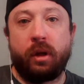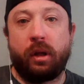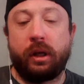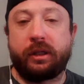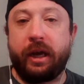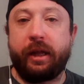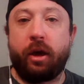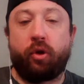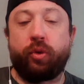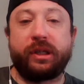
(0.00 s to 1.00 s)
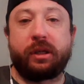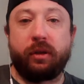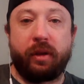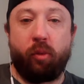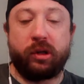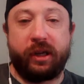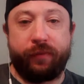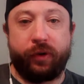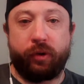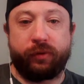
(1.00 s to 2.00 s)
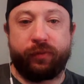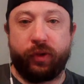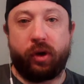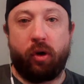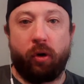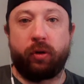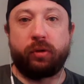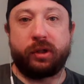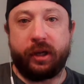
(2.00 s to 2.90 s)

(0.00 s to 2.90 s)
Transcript: it's getting increasingly more difficult for the Cardinals